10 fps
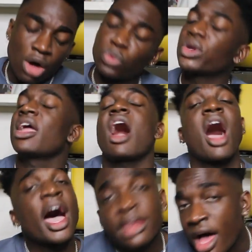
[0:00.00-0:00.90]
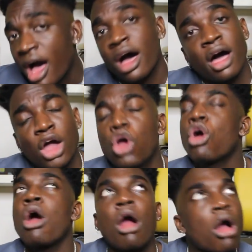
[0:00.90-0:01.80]
Rihanna,
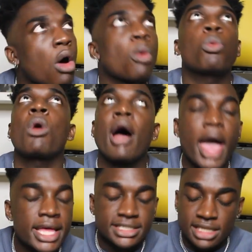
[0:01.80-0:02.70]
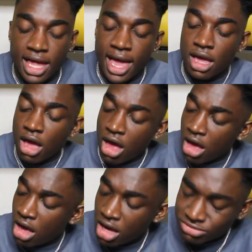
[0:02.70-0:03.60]
girl, what? Like,
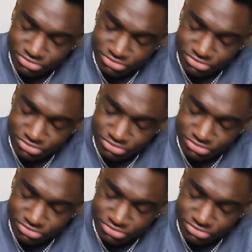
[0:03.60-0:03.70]
oh